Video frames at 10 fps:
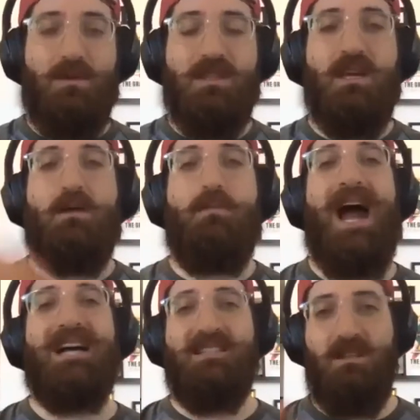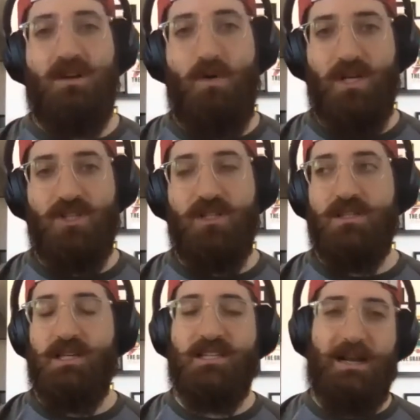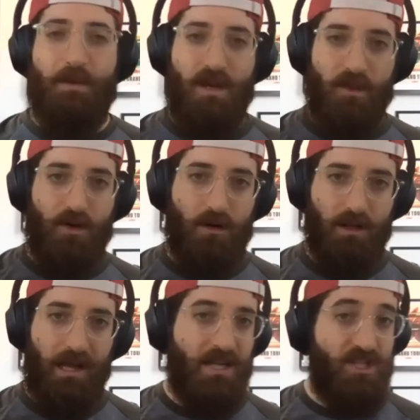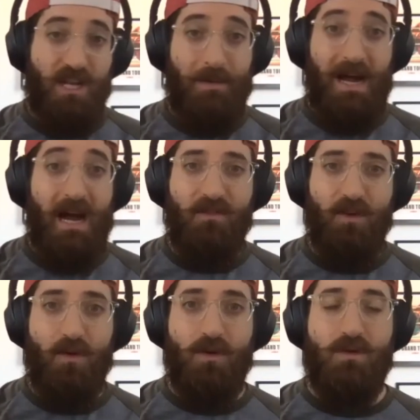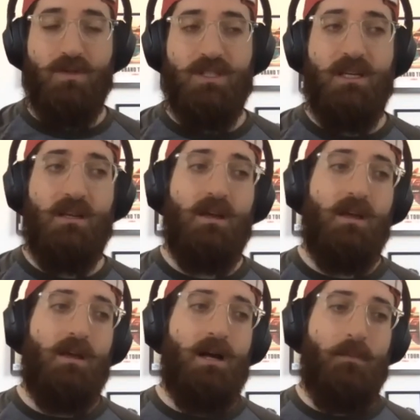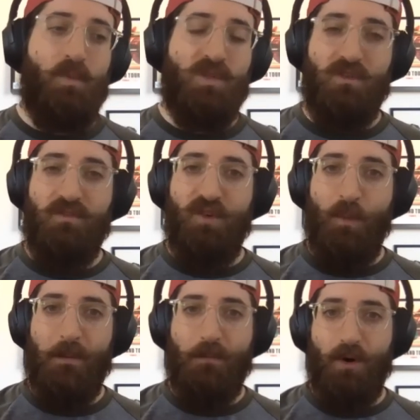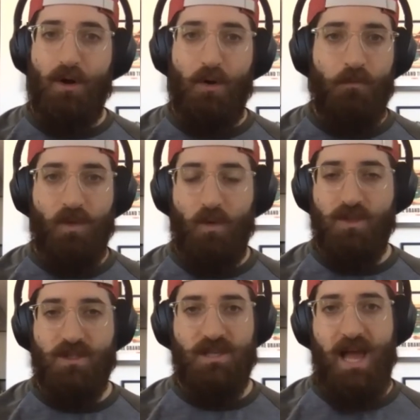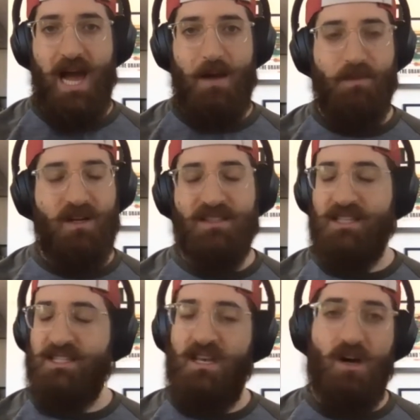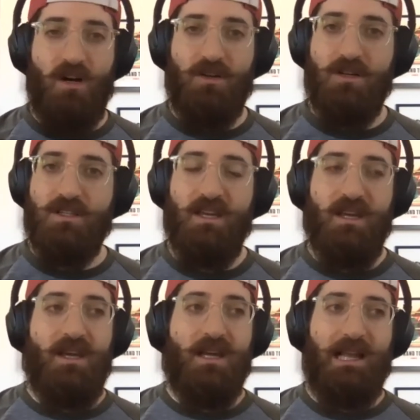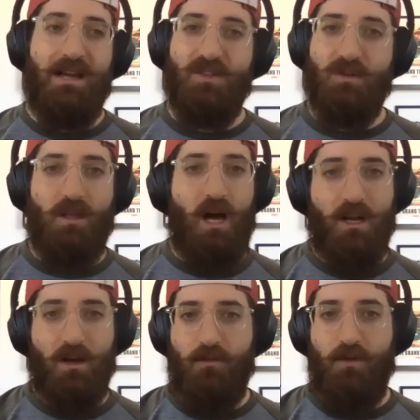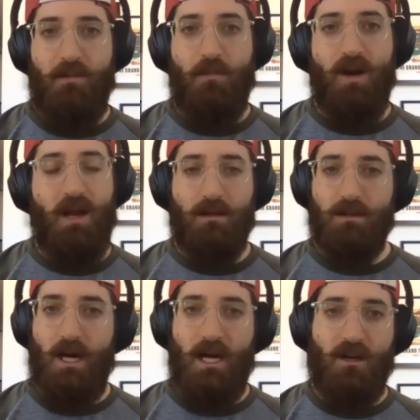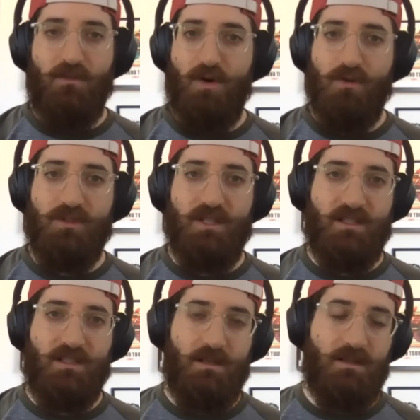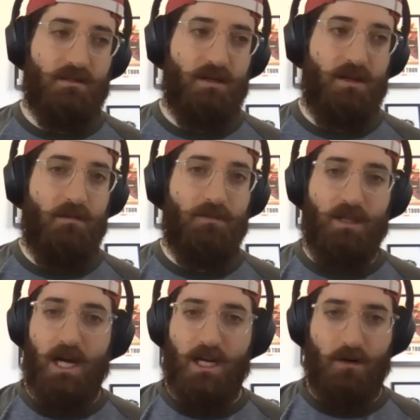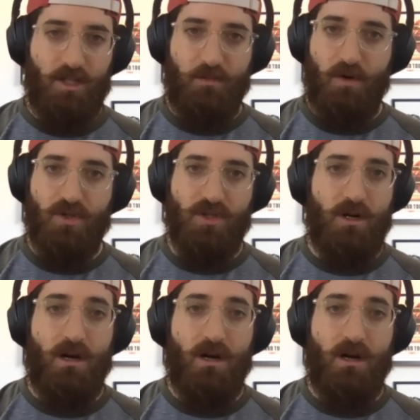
with them, asking the questions. I set up another, like I just set up an iPhone using what's called Filmic Pro, which is an app that costs like $10. It allows you to lock your frame rate, lock your focal distance, lock your exposure.